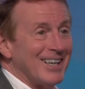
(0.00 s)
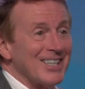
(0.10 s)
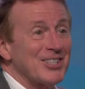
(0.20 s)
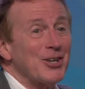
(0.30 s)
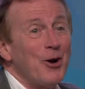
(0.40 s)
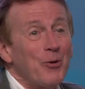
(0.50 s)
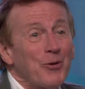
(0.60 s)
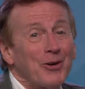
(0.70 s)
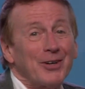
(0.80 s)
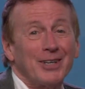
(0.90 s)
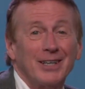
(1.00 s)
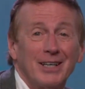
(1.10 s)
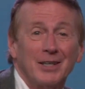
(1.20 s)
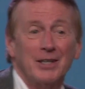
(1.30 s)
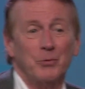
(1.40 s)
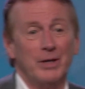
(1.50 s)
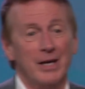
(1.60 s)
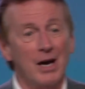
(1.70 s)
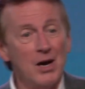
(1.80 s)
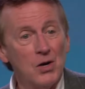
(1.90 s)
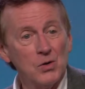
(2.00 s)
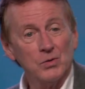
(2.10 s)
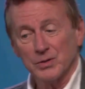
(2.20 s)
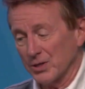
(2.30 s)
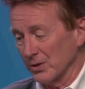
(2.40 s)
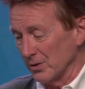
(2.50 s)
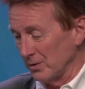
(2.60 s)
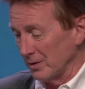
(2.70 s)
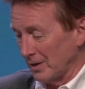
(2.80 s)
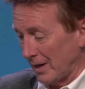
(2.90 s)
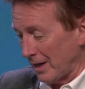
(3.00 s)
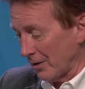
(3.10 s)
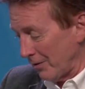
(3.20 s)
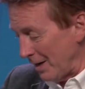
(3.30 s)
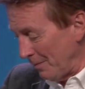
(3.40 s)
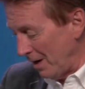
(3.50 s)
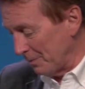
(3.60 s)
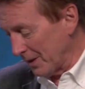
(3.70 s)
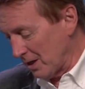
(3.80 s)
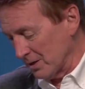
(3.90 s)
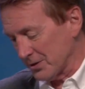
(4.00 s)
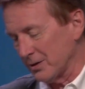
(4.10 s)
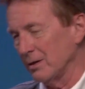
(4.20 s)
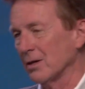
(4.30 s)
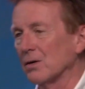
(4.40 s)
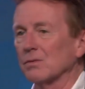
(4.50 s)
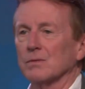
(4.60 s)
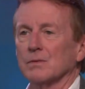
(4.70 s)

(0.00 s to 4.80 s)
So we go to, I grab mom because, you know,